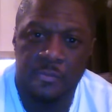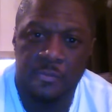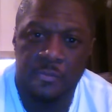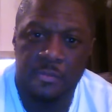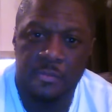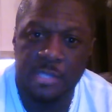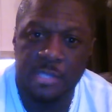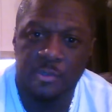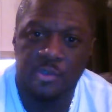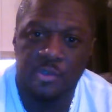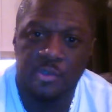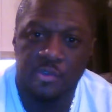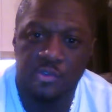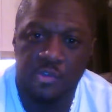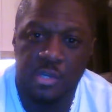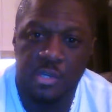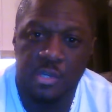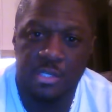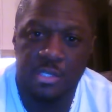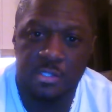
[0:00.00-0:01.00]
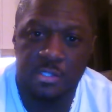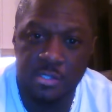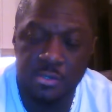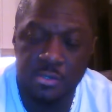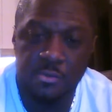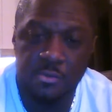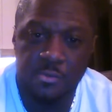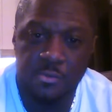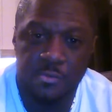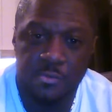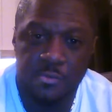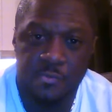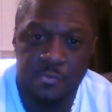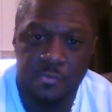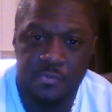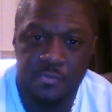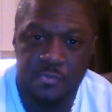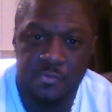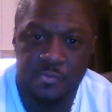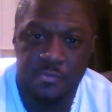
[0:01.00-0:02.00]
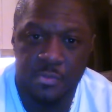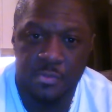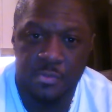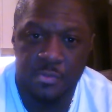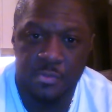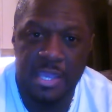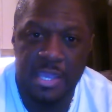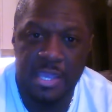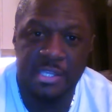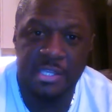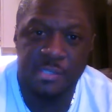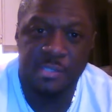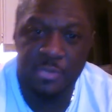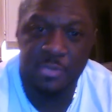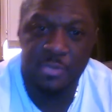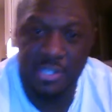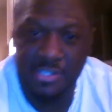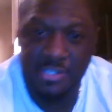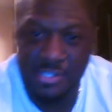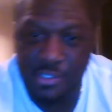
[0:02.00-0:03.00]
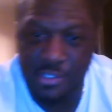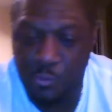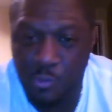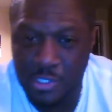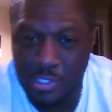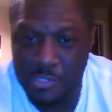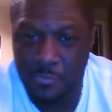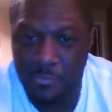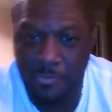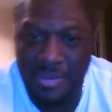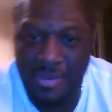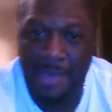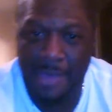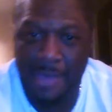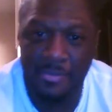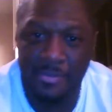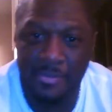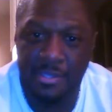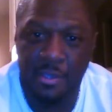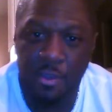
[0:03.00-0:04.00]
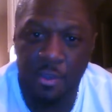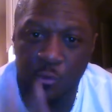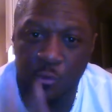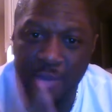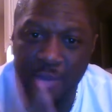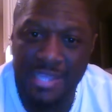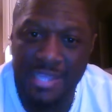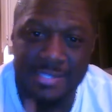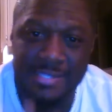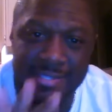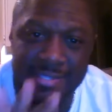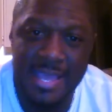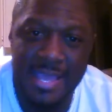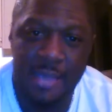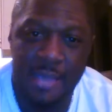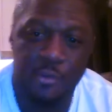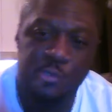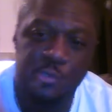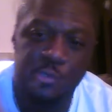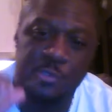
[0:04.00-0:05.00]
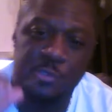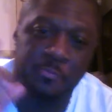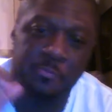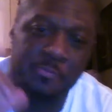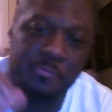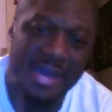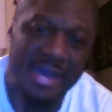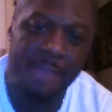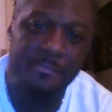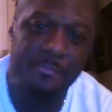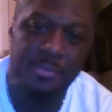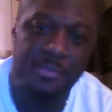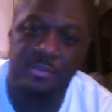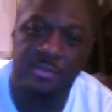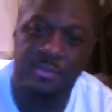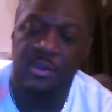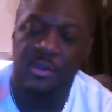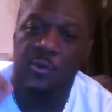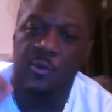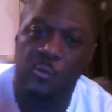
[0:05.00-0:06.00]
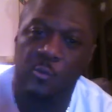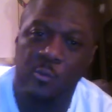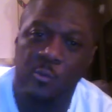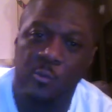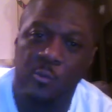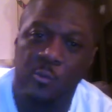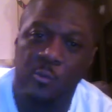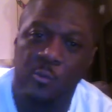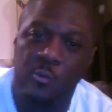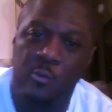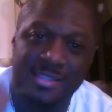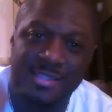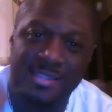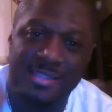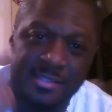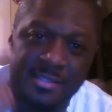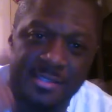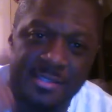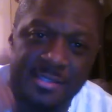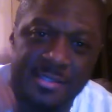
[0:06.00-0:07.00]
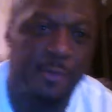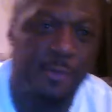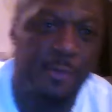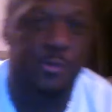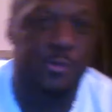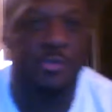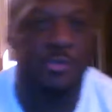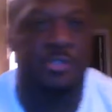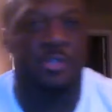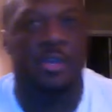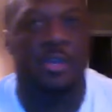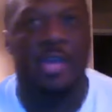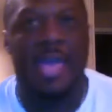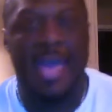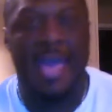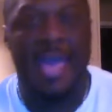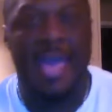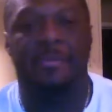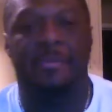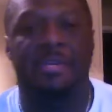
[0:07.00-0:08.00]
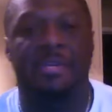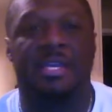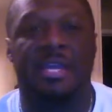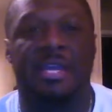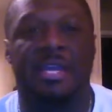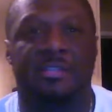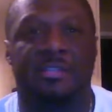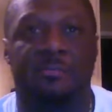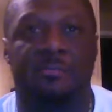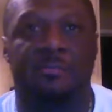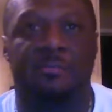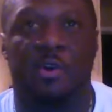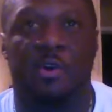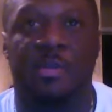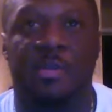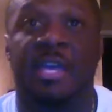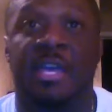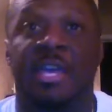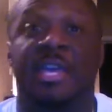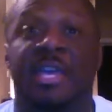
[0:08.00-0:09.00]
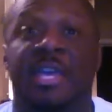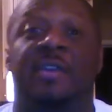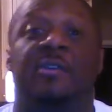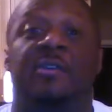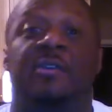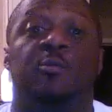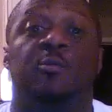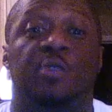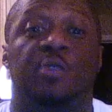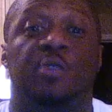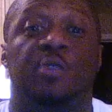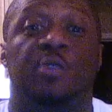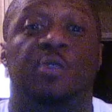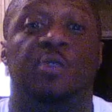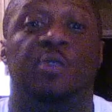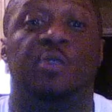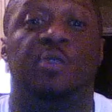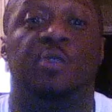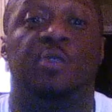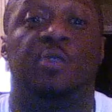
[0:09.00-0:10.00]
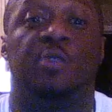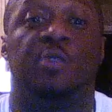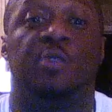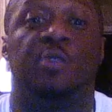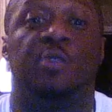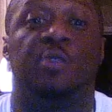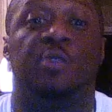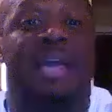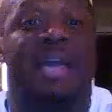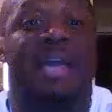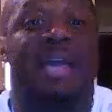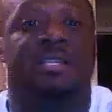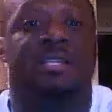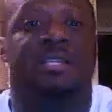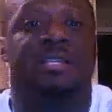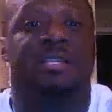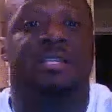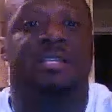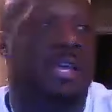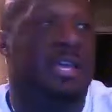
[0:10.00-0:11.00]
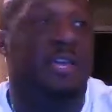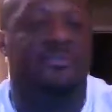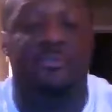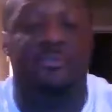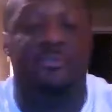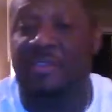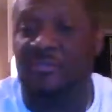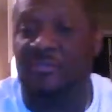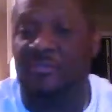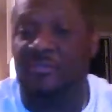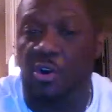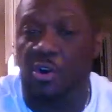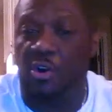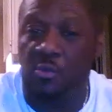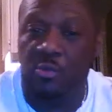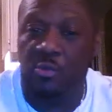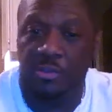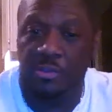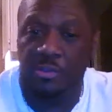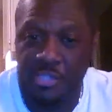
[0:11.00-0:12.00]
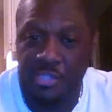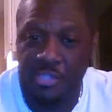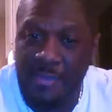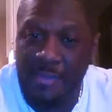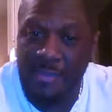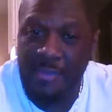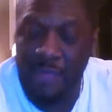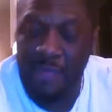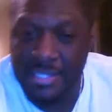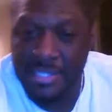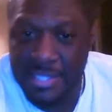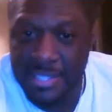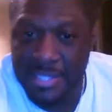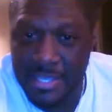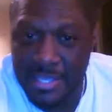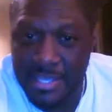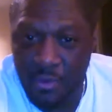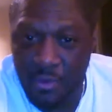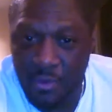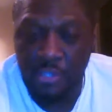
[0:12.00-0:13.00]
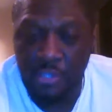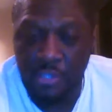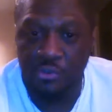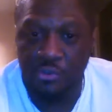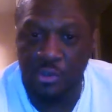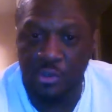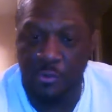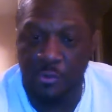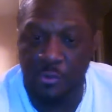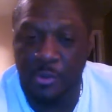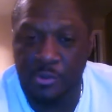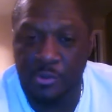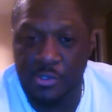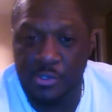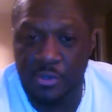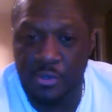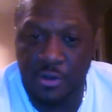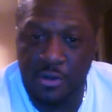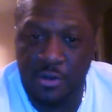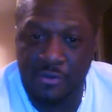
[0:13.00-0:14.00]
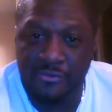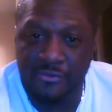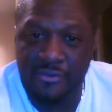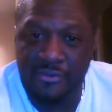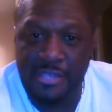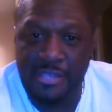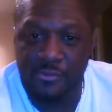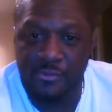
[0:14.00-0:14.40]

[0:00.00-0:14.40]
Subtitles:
That's what you're trying to do. And it's because it's what's popping right now. It's what's popular right now. It's what's happening at the moment. It was happening back in the day. If the whole world stopped right now, you know where most of the artifacts will be?